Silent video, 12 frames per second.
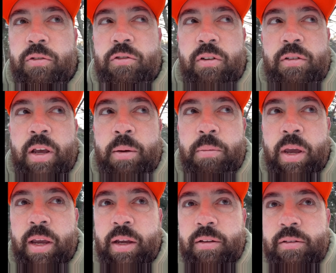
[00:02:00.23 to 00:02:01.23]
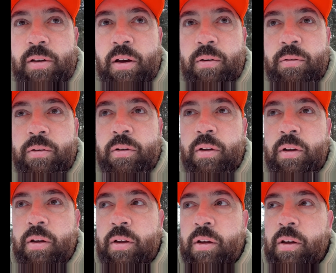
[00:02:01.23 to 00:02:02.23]
just like Maine, so
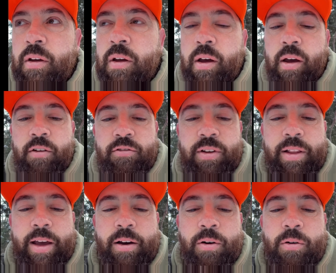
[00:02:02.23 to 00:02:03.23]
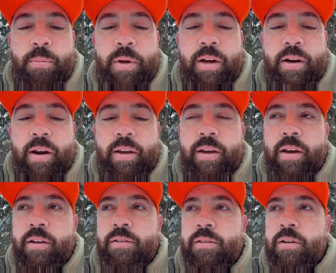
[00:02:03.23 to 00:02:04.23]
I feel at home here, I
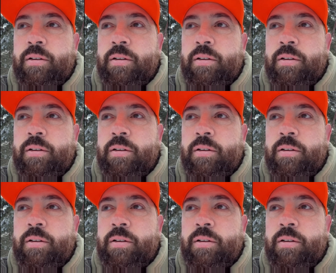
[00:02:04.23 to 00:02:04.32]
guess.